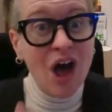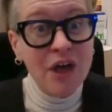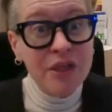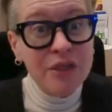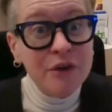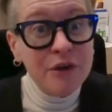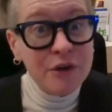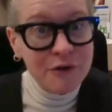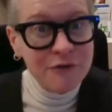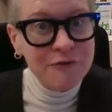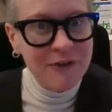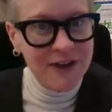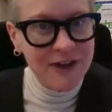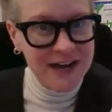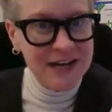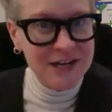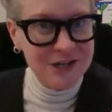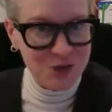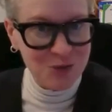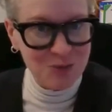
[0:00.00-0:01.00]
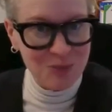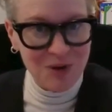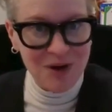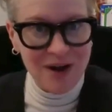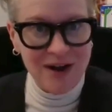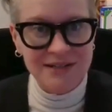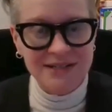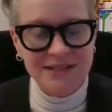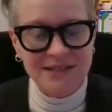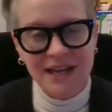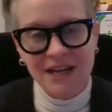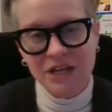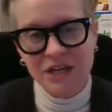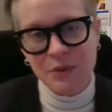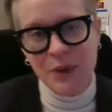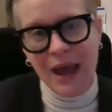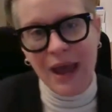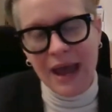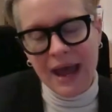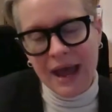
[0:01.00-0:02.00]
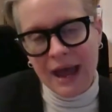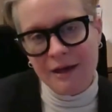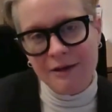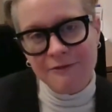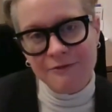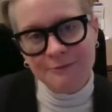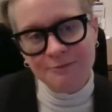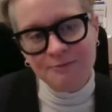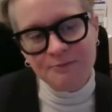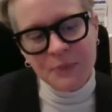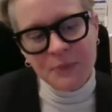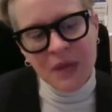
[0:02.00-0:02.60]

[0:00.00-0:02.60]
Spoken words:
other financial products that you have.